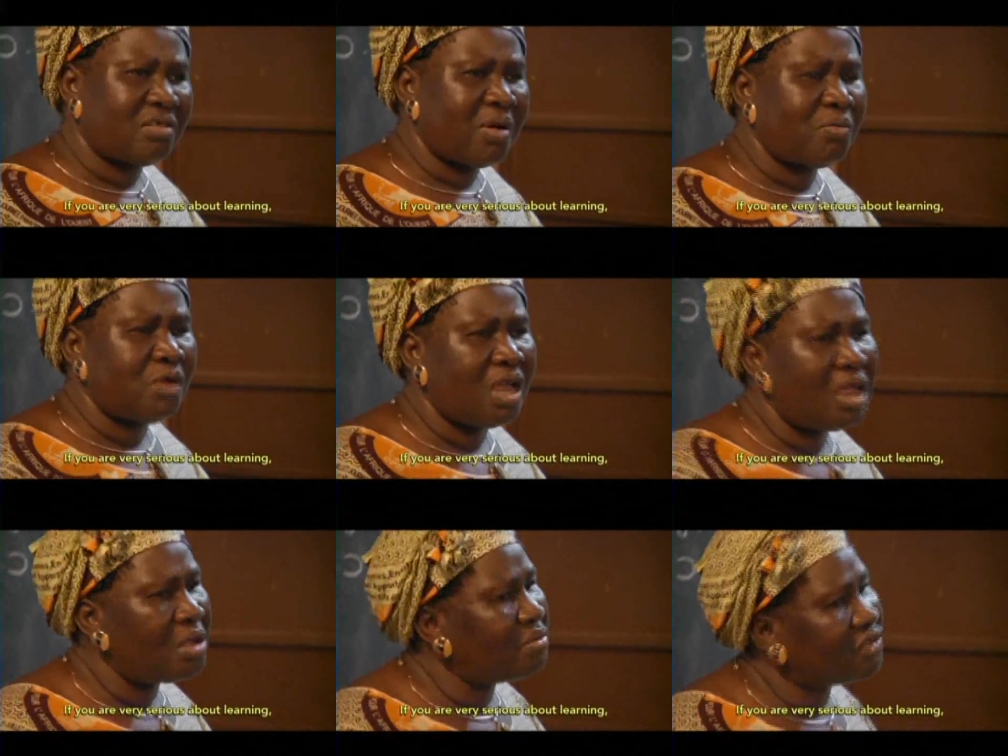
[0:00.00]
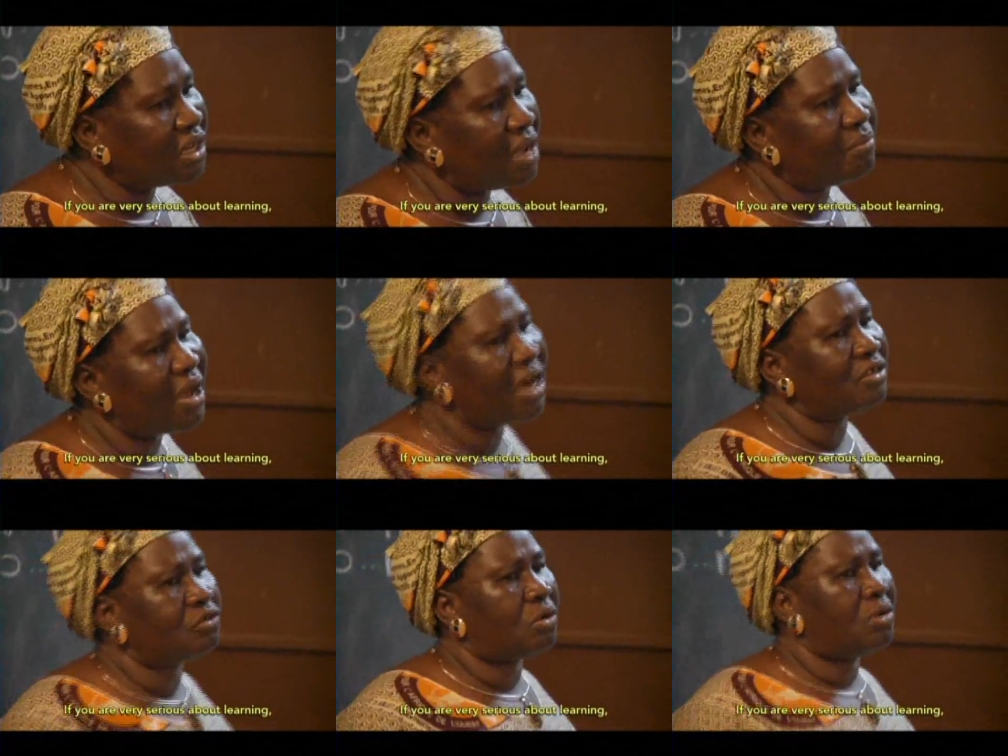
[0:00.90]
What you walk away with after
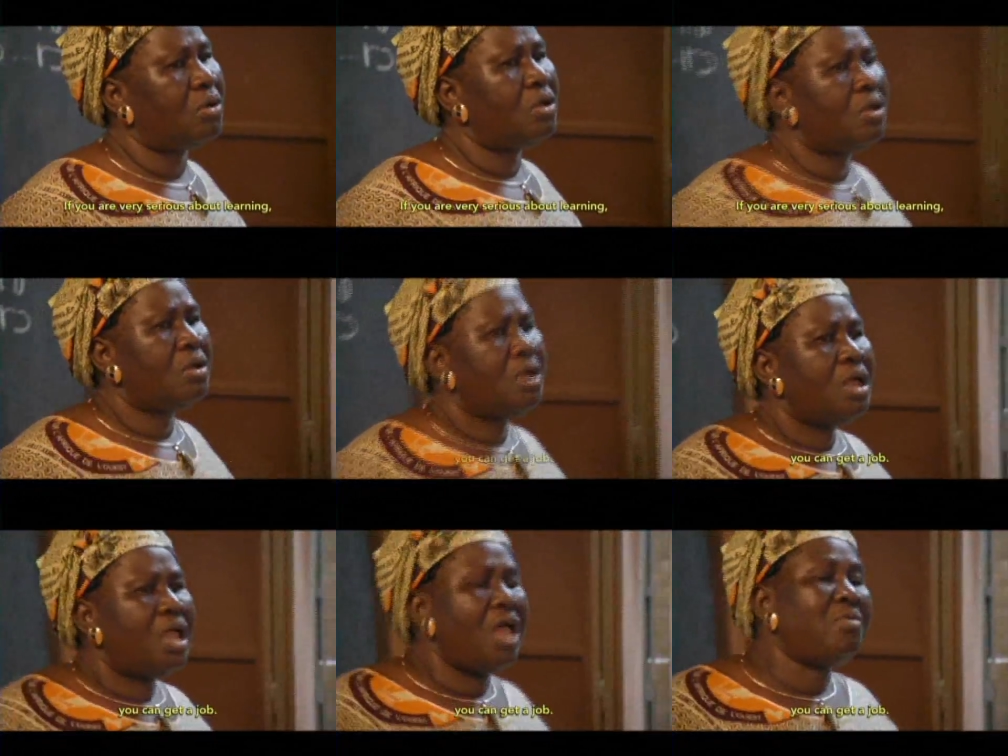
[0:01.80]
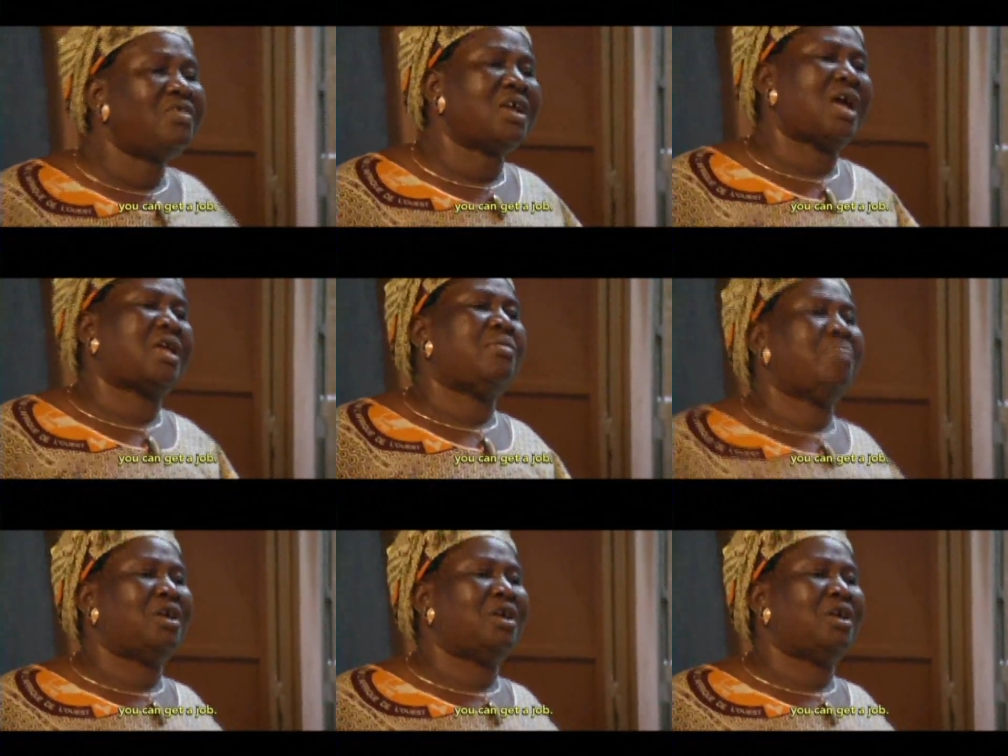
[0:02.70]
seeing a powerful noise is great hope